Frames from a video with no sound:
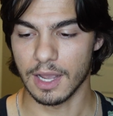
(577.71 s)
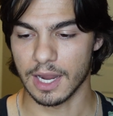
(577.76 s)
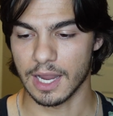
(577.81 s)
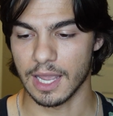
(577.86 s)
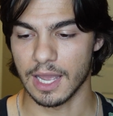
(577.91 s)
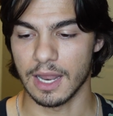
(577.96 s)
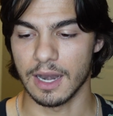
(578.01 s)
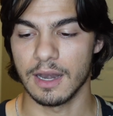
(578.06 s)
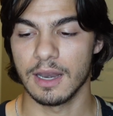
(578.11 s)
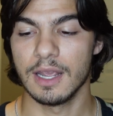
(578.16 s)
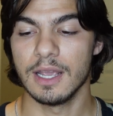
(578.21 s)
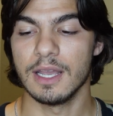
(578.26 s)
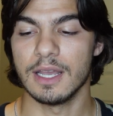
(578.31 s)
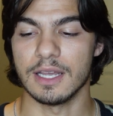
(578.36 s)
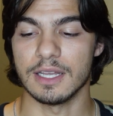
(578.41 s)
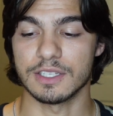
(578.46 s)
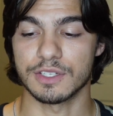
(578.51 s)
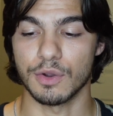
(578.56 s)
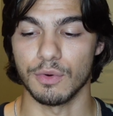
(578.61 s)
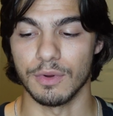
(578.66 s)
Again,
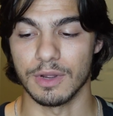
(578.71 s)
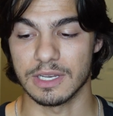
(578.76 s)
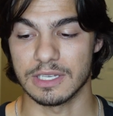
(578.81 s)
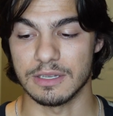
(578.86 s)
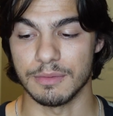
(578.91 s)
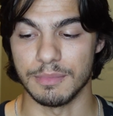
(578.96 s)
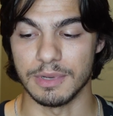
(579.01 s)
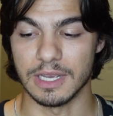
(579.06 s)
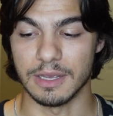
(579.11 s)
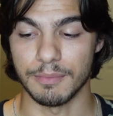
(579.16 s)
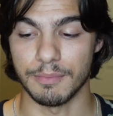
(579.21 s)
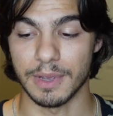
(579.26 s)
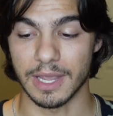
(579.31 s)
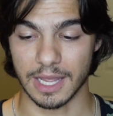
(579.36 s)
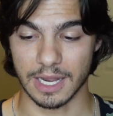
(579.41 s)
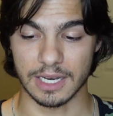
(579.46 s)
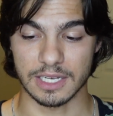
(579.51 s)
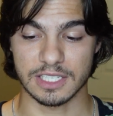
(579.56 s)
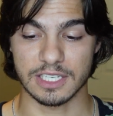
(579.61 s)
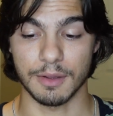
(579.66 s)
it's going to be
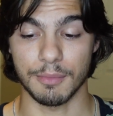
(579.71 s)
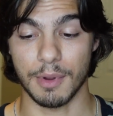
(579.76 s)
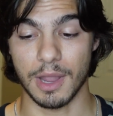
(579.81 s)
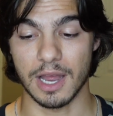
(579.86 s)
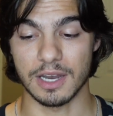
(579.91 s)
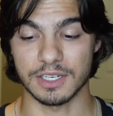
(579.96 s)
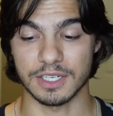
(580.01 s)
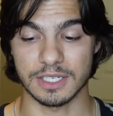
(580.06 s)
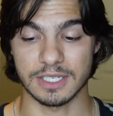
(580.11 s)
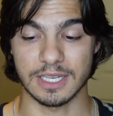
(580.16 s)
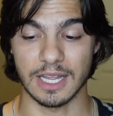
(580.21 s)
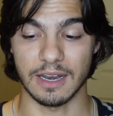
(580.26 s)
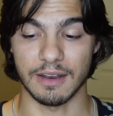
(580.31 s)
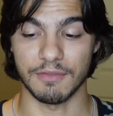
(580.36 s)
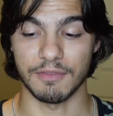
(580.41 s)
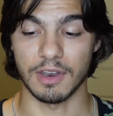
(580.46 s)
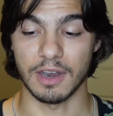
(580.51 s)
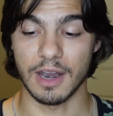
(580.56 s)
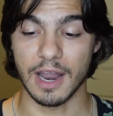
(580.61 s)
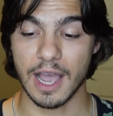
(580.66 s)
being in a subconscious state
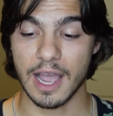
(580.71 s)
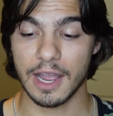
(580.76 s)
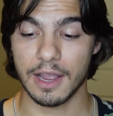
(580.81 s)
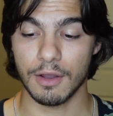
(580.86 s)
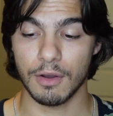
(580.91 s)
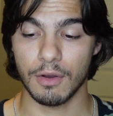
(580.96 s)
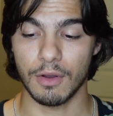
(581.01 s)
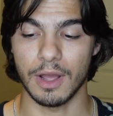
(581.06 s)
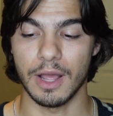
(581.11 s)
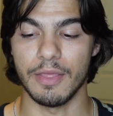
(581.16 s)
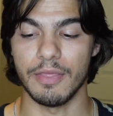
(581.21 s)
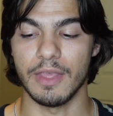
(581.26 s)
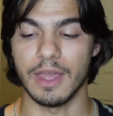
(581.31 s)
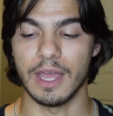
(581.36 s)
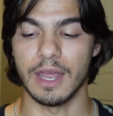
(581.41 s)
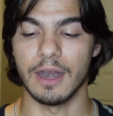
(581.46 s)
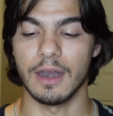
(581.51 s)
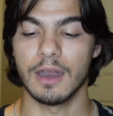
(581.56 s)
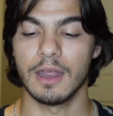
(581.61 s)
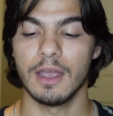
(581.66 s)
of denial and
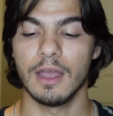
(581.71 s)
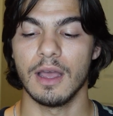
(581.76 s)
then